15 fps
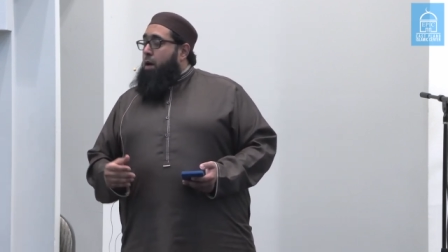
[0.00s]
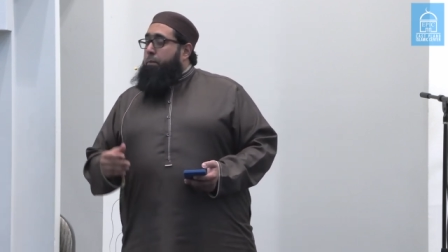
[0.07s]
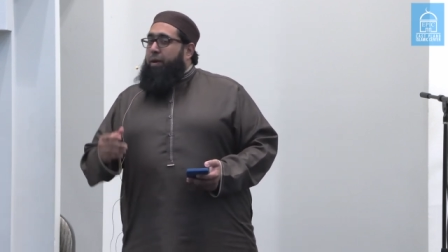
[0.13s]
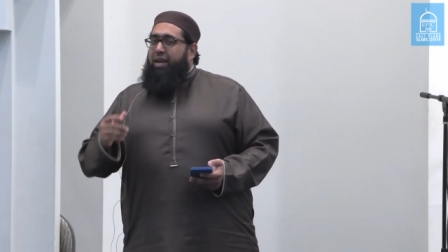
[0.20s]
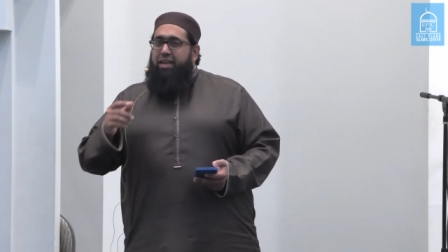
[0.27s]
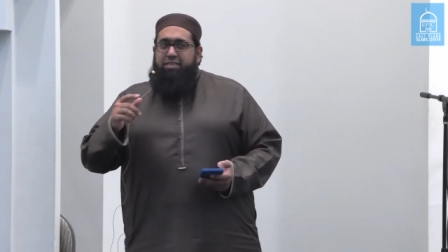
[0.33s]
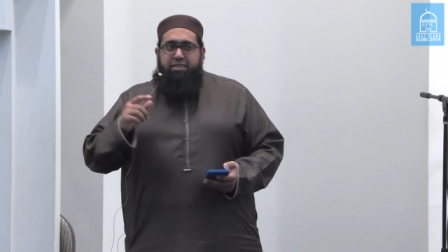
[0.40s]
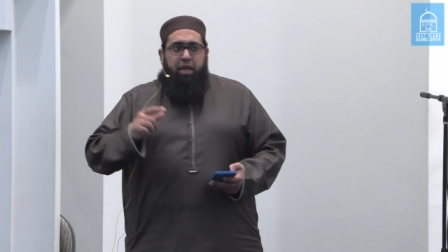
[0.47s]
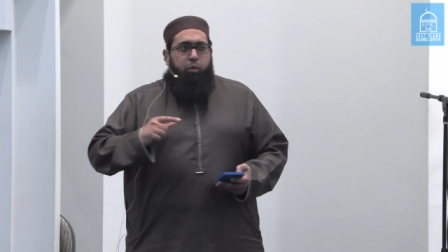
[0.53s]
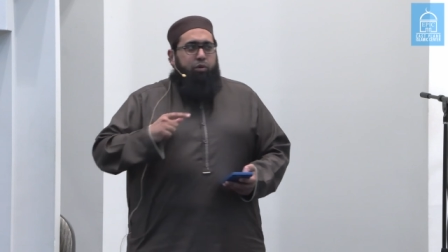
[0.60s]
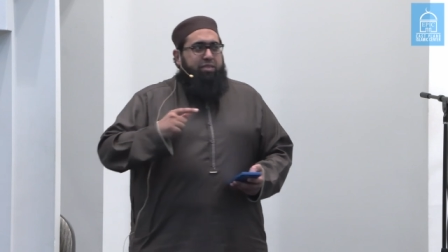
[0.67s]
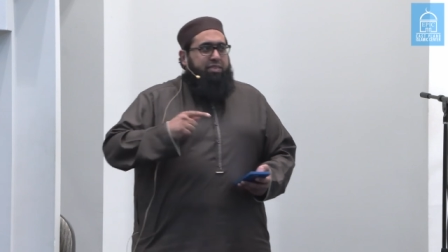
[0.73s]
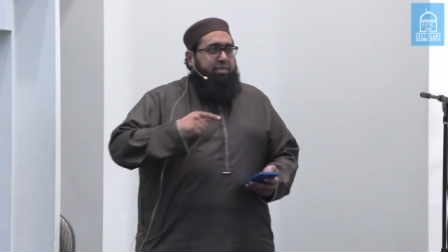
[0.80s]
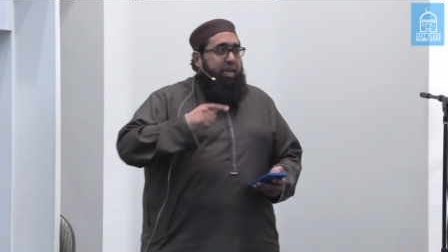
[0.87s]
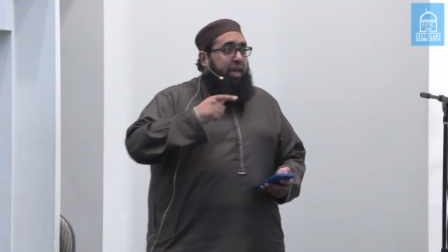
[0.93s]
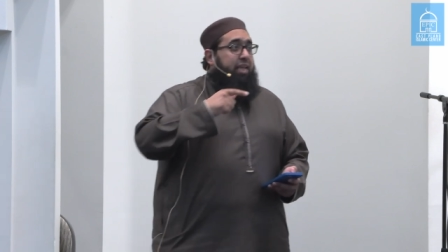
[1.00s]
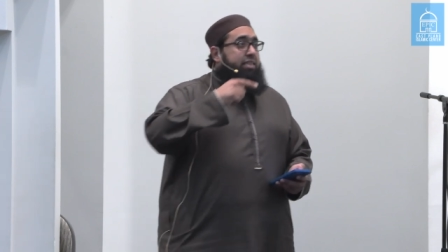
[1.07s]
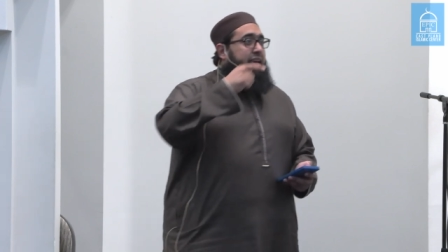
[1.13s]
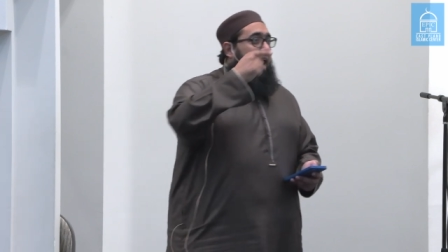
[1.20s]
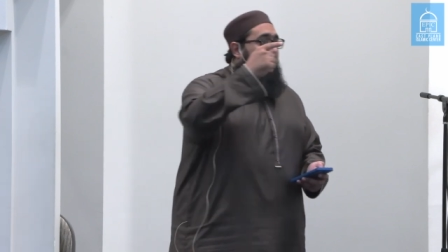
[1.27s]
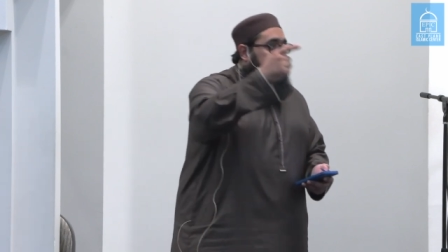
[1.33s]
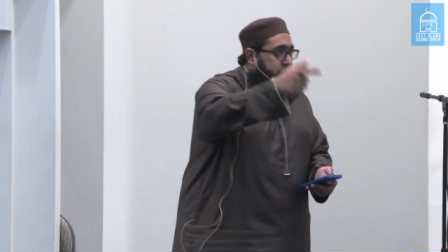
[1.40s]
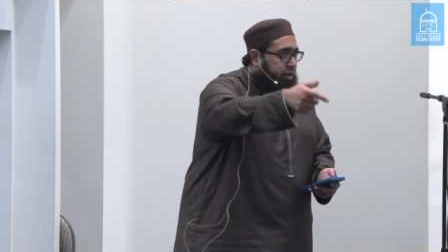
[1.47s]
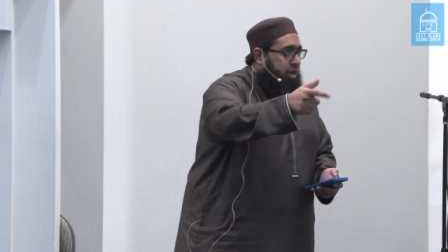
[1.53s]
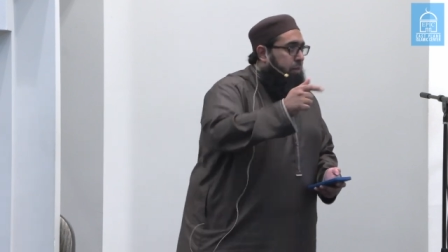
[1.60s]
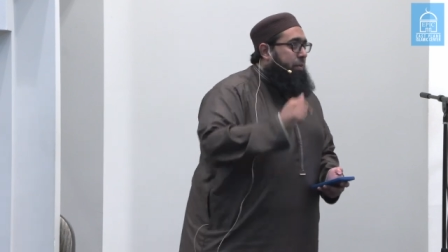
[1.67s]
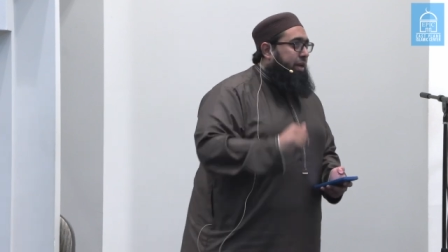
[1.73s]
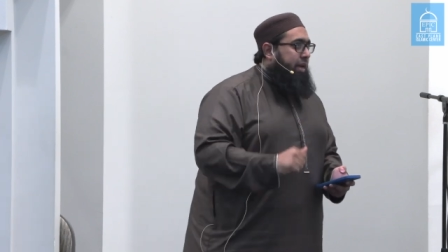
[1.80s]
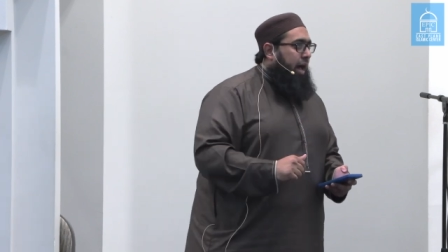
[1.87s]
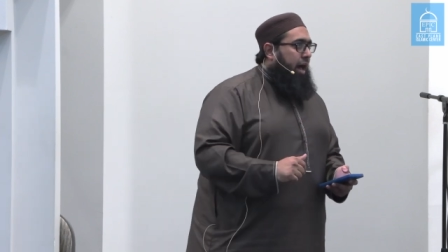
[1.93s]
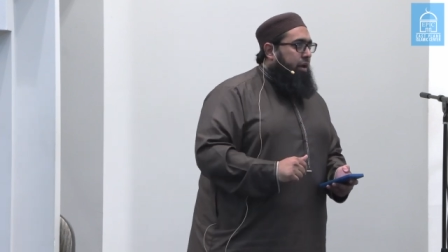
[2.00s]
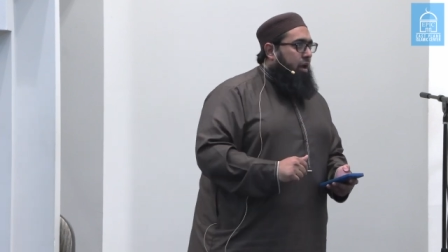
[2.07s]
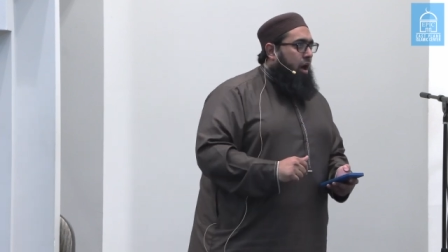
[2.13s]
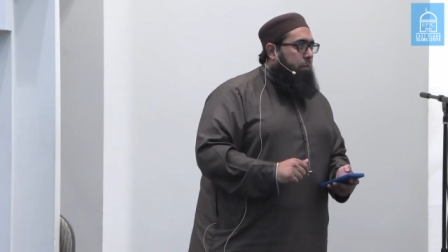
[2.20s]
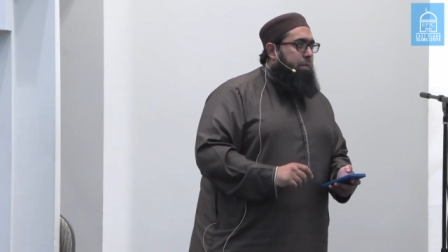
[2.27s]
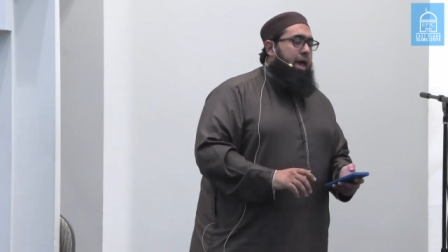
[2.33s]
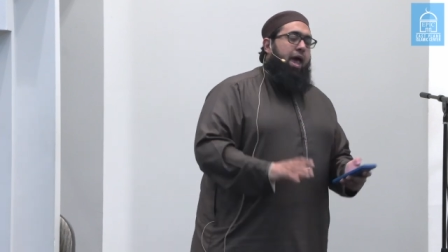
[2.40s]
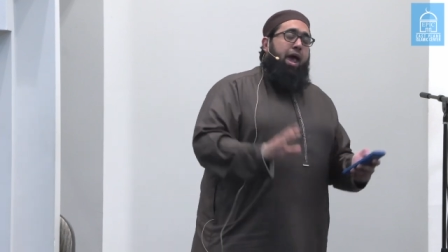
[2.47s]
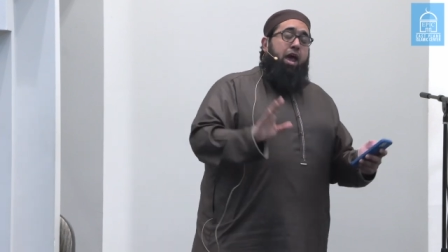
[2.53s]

Because they will see the other committing haram.